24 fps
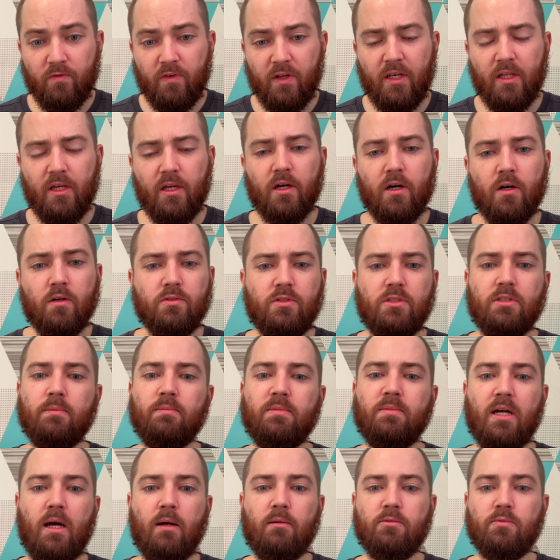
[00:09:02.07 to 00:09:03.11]
video,
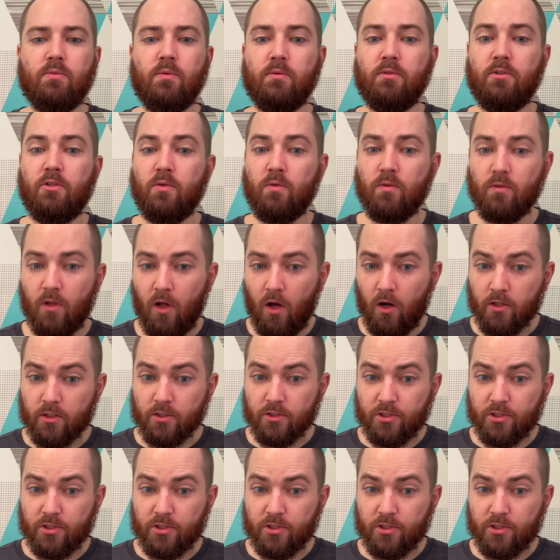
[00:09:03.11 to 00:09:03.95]
sometimes we would do longer